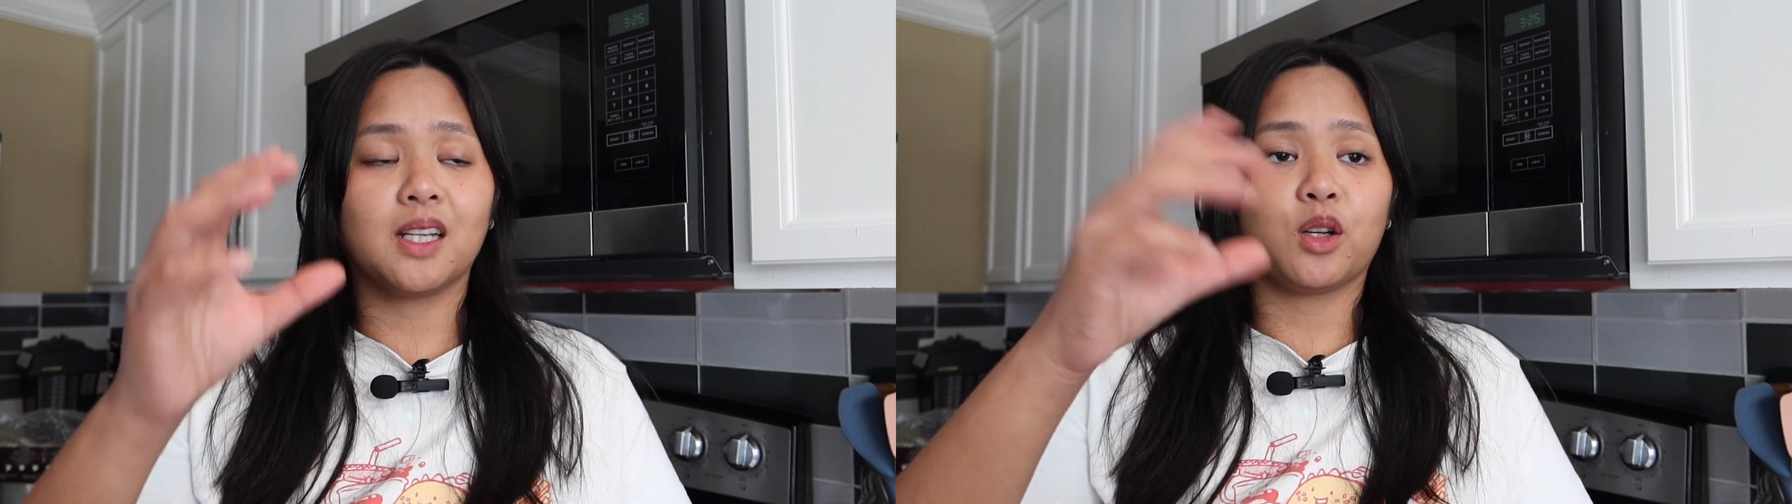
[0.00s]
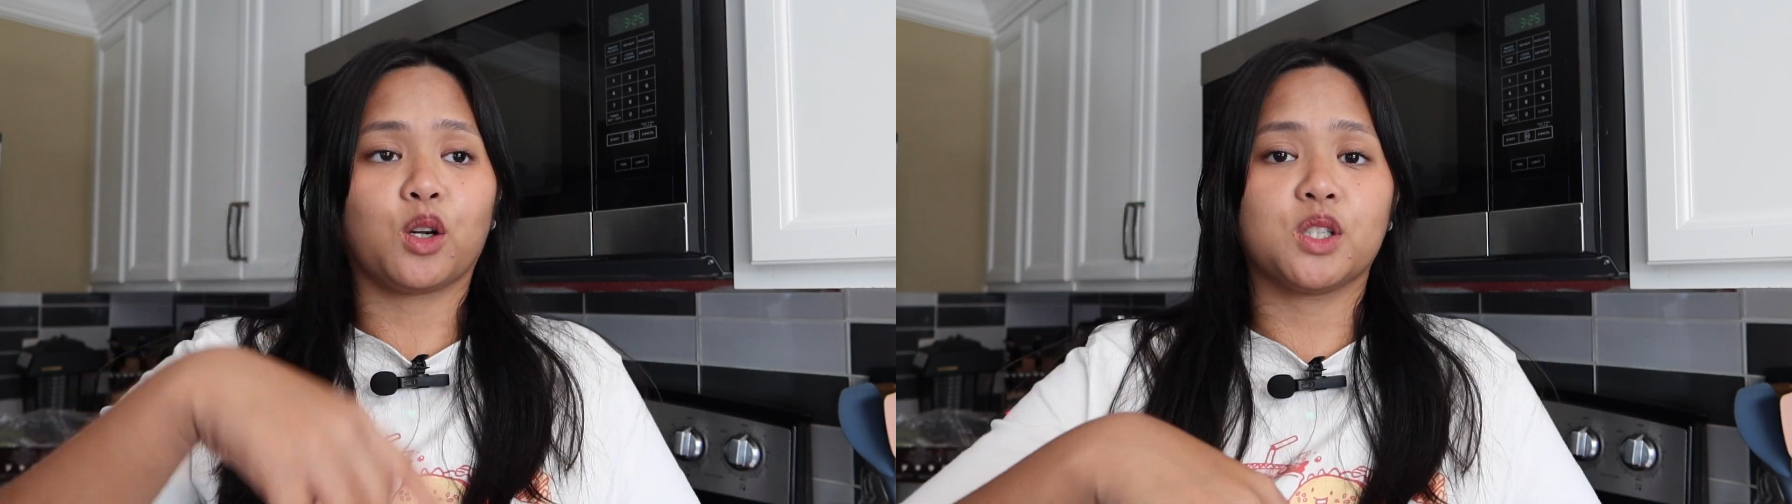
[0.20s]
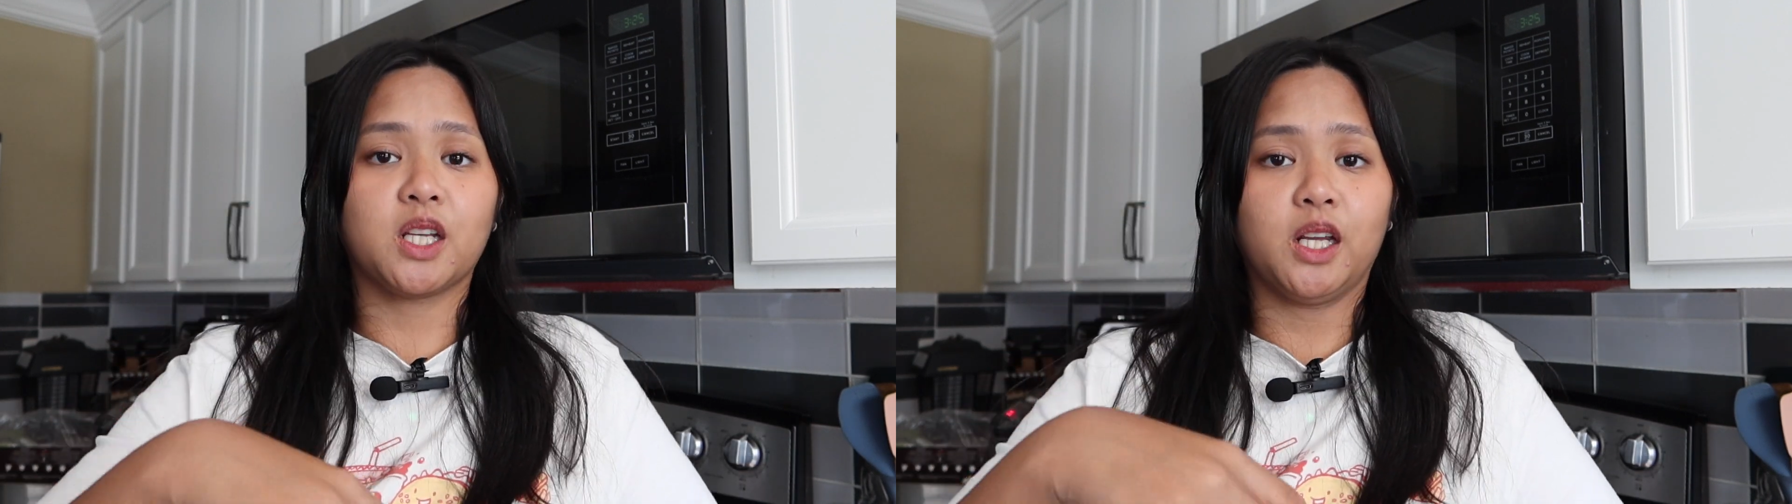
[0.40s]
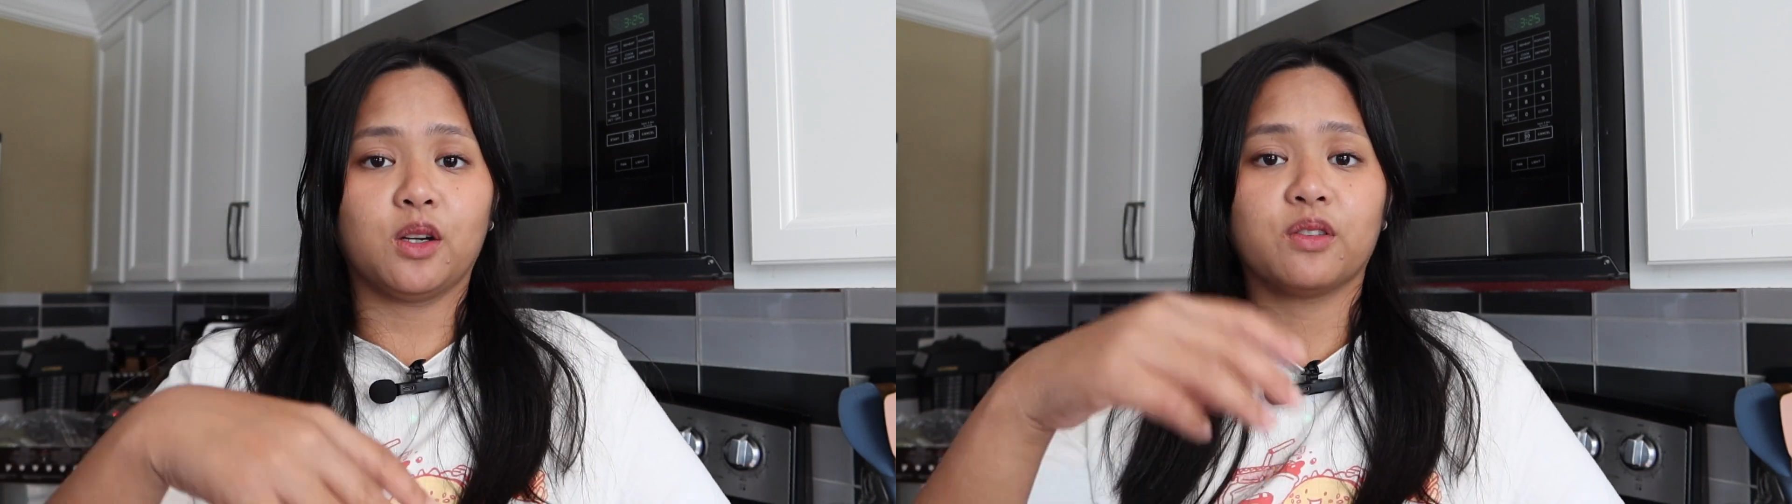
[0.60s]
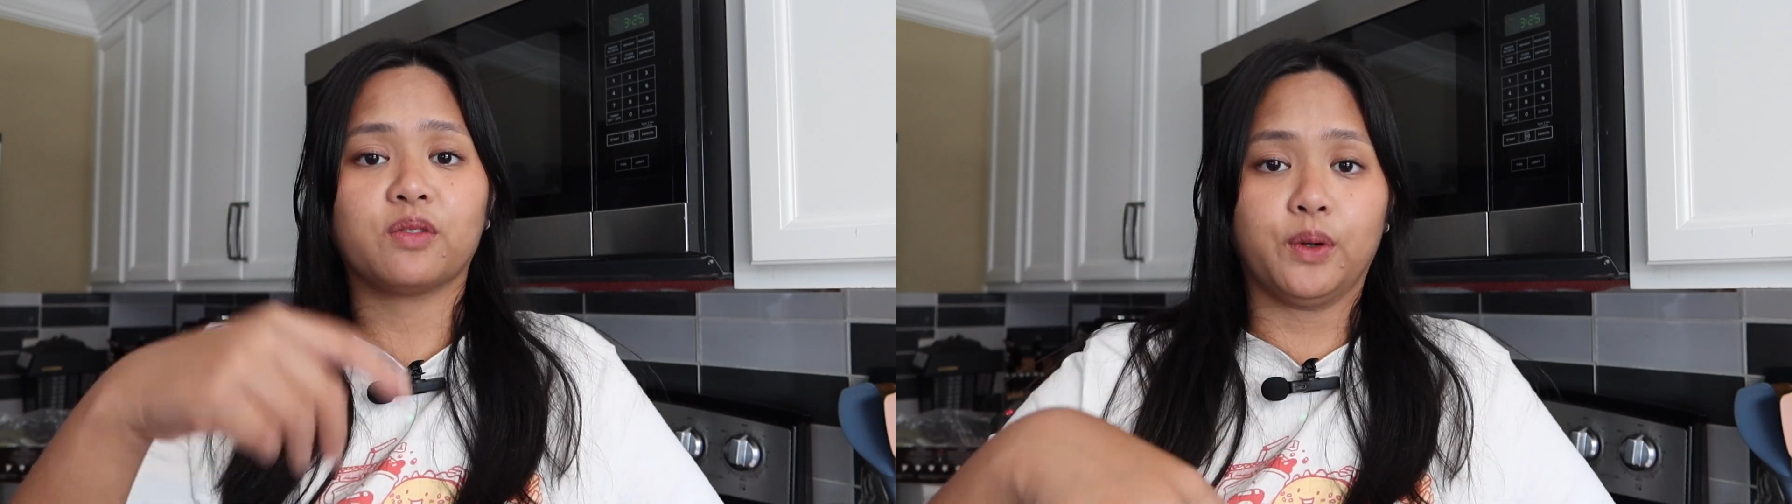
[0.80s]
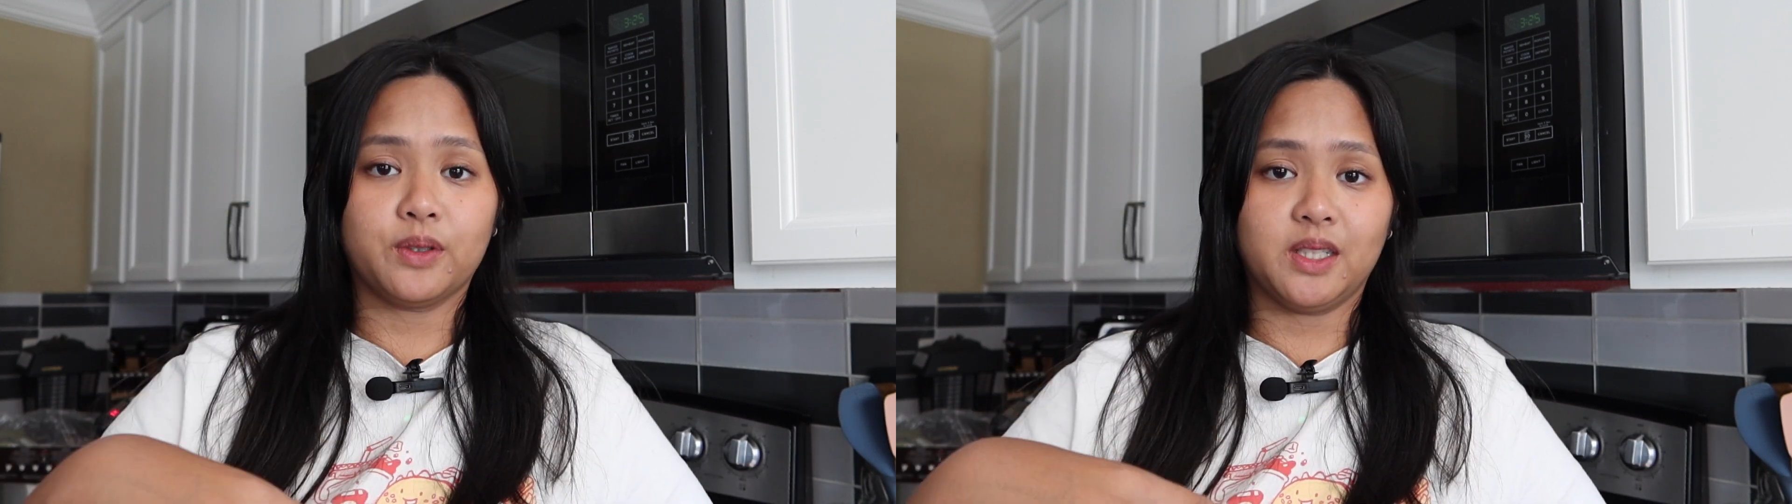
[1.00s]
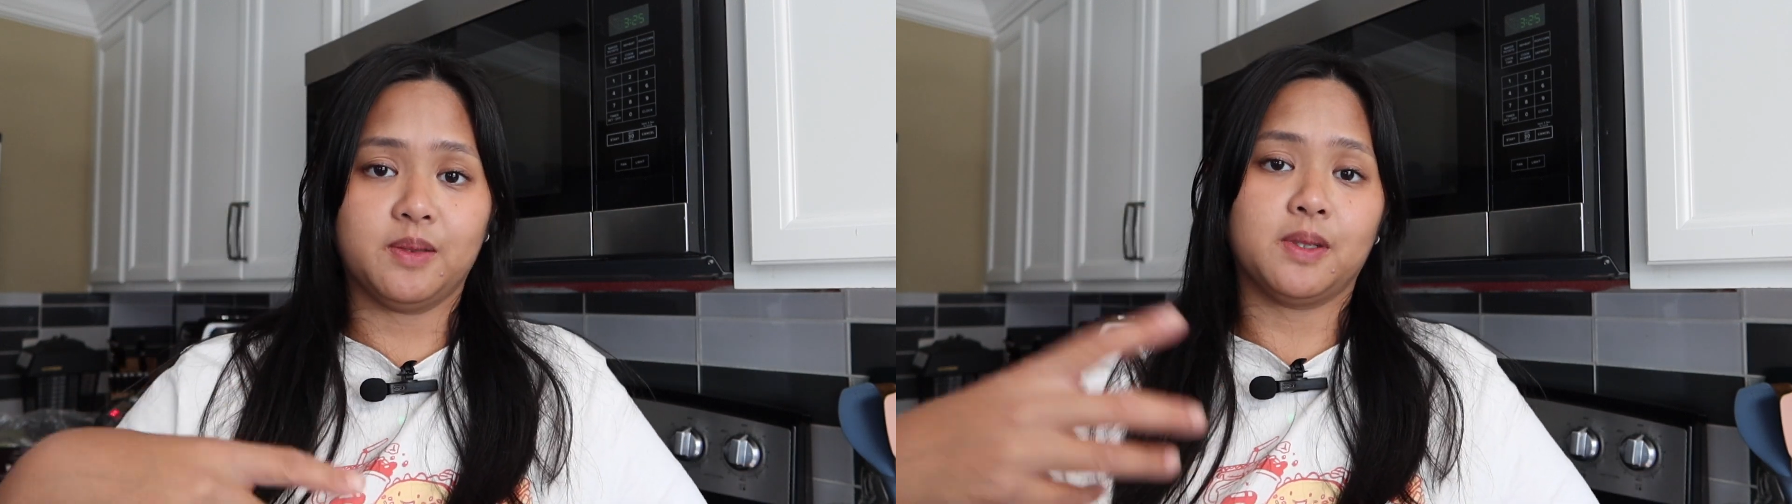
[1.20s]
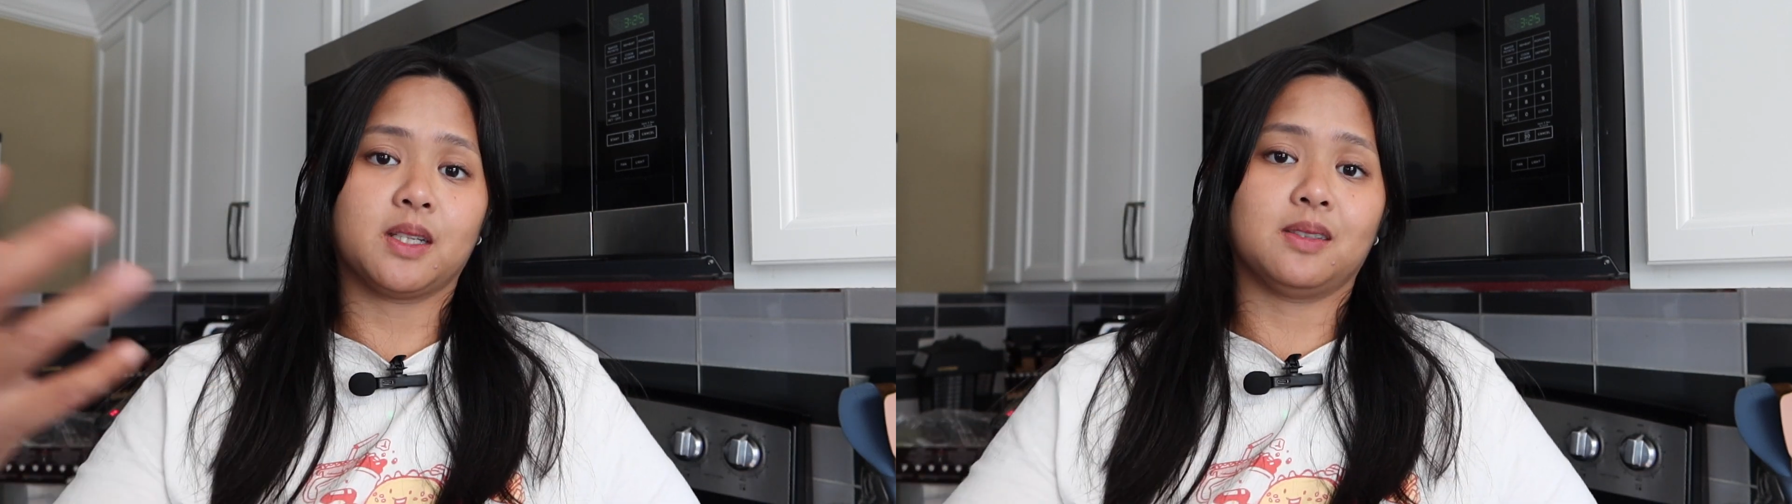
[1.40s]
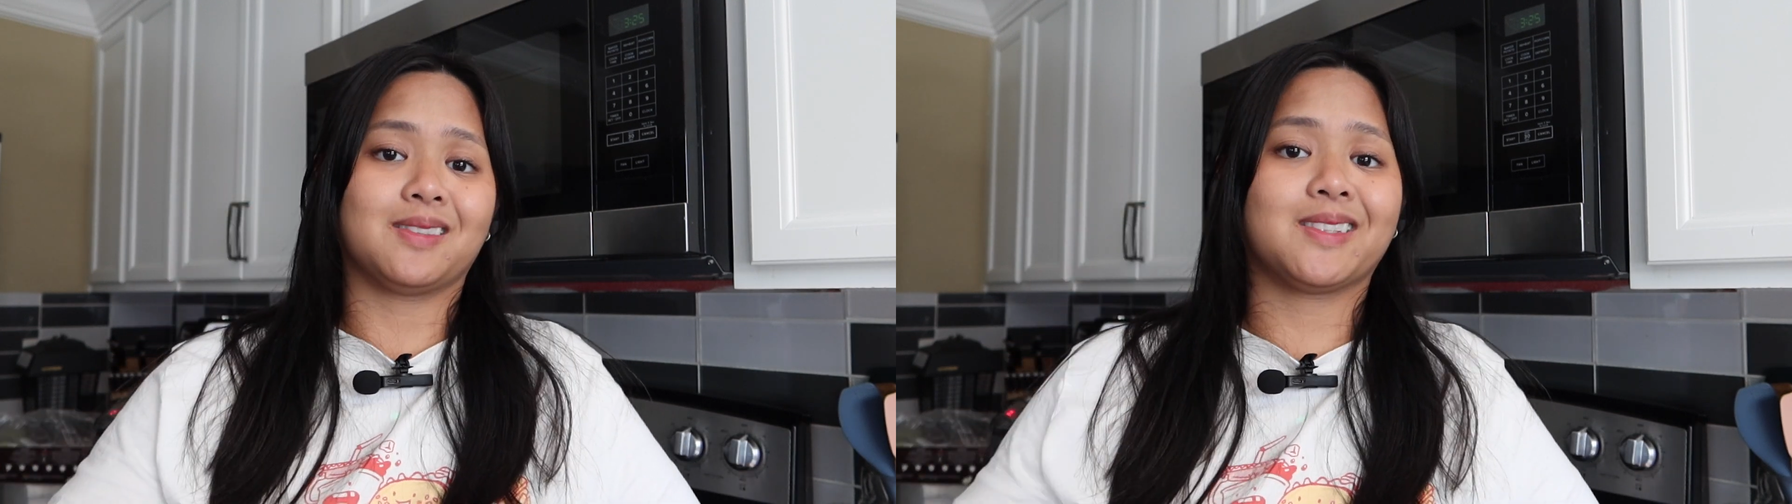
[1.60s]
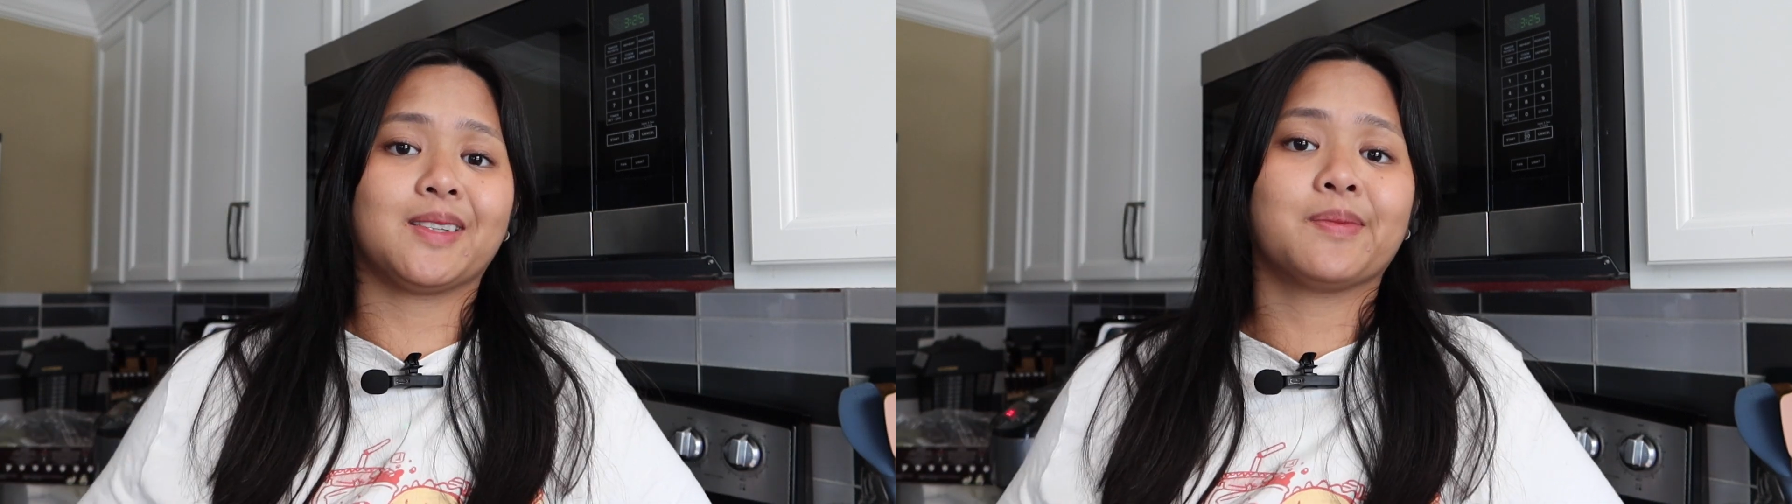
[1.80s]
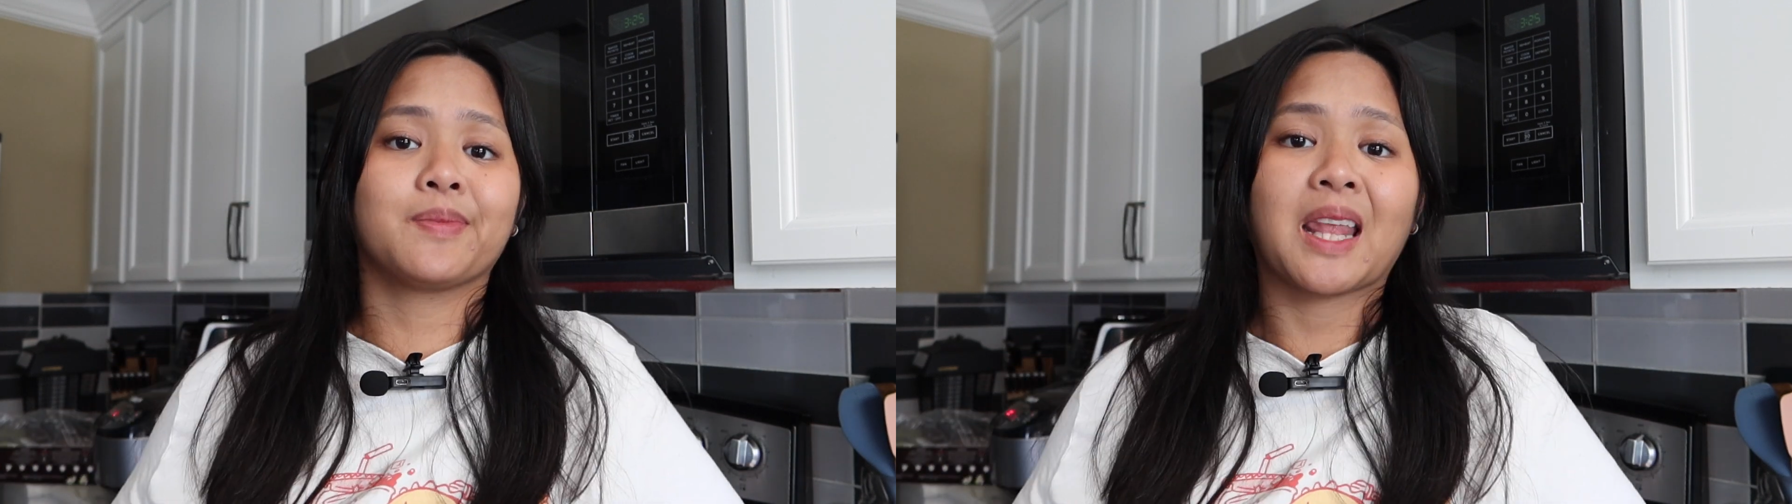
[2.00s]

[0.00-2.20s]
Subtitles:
in the container frozen because